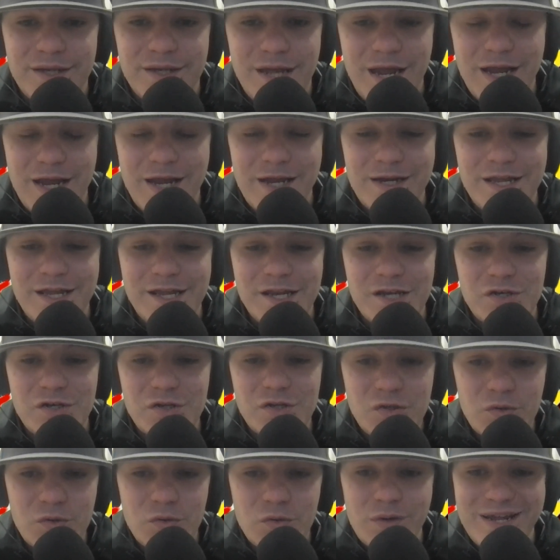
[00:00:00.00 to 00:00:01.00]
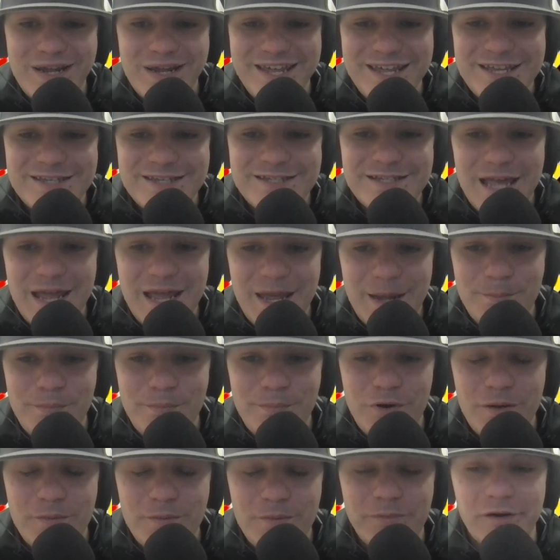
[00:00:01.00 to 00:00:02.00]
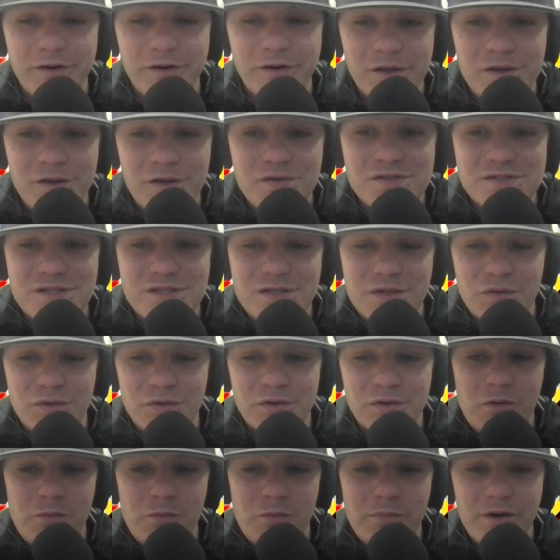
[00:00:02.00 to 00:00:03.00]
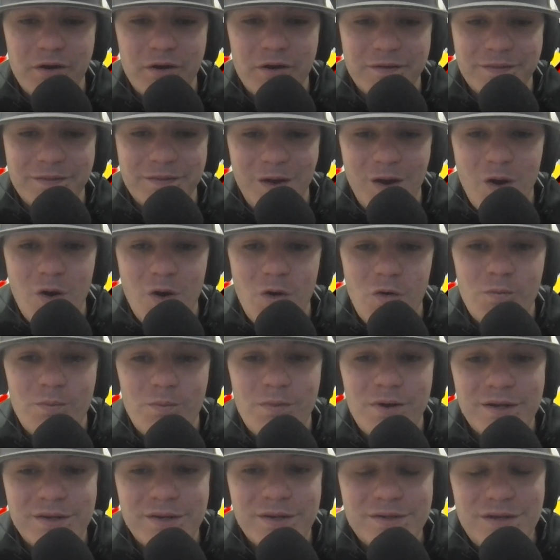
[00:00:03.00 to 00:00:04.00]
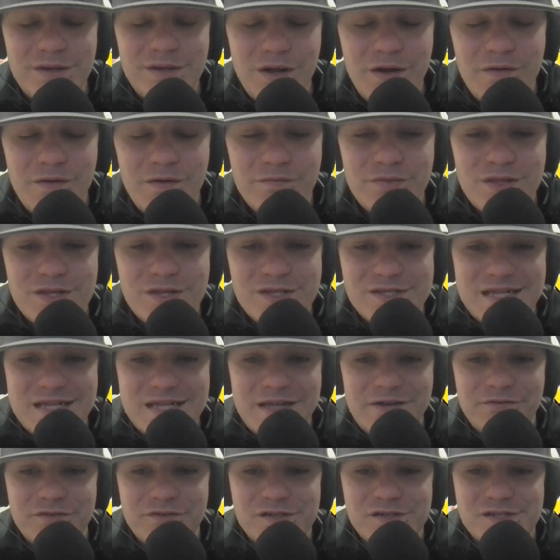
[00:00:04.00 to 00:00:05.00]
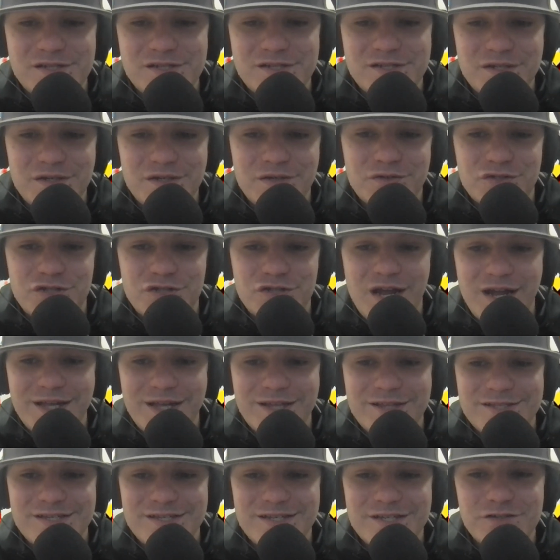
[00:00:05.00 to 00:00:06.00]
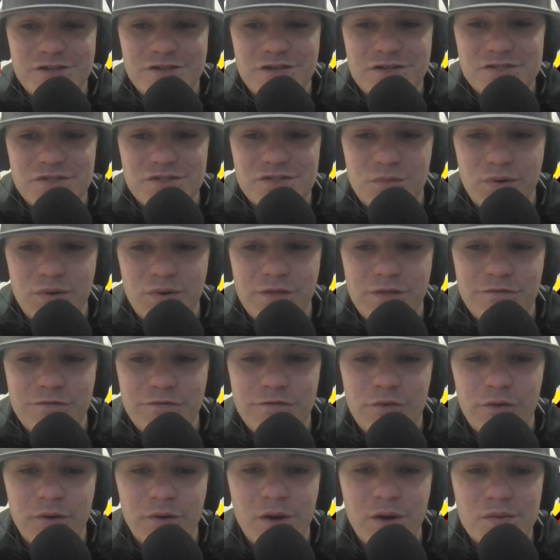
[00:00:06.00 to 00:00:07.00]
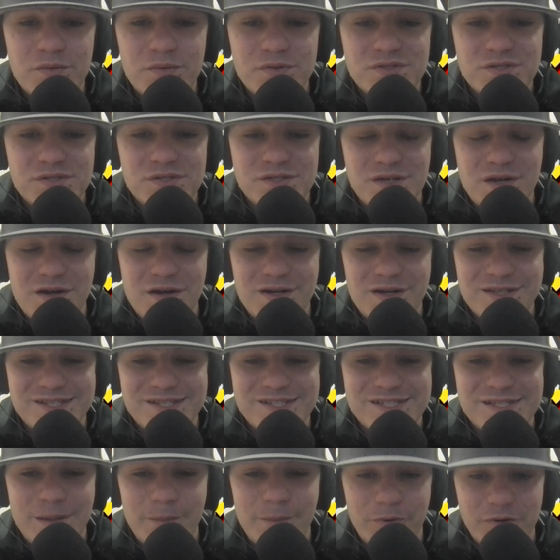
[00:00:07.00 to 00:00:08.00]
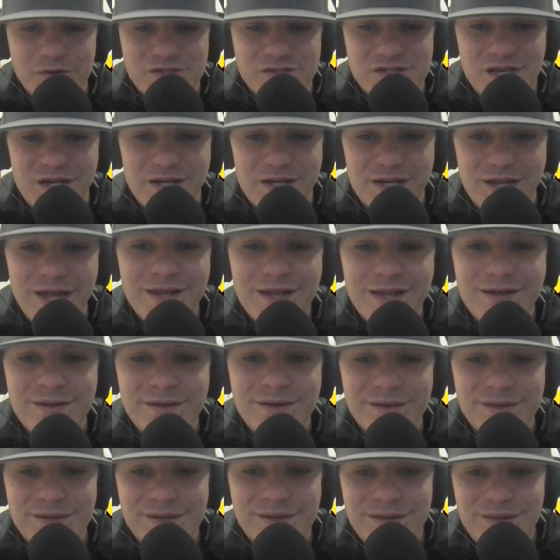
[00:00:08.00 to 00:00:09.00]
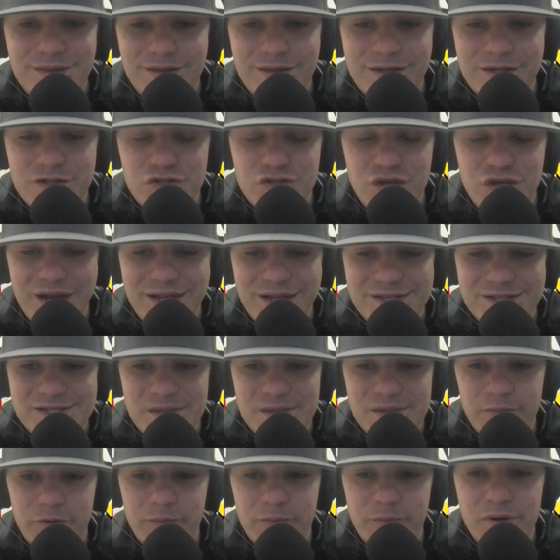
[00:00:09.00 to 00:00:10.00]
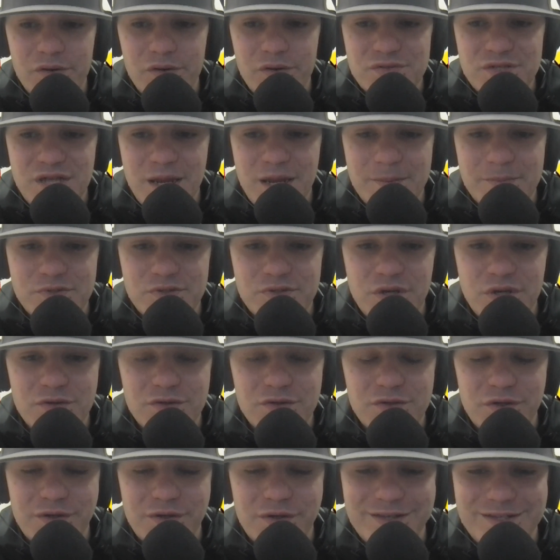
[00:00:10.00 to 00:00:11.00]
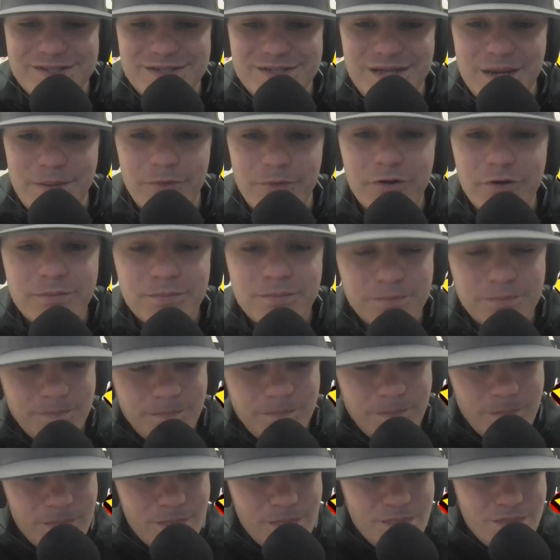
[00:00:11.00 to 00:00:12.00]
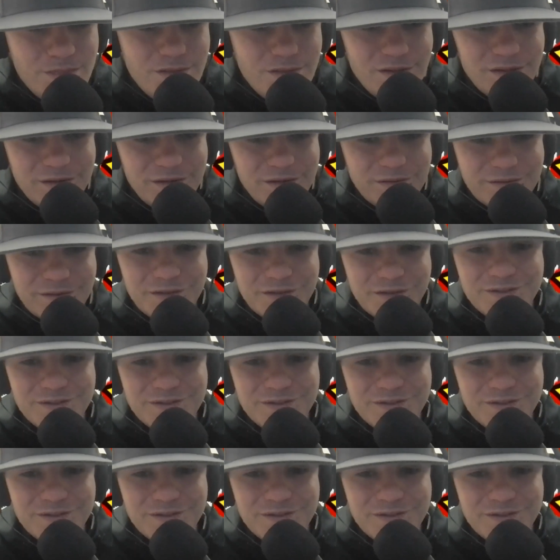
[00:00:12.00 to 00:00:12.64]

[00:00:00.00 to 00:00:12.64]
and a new in-game ballpark host at Oracle Park, the home of the San Francisco Giants. He's also one of the four hosts on Summer Sunday, the Giants summer post-game show during the summer. Little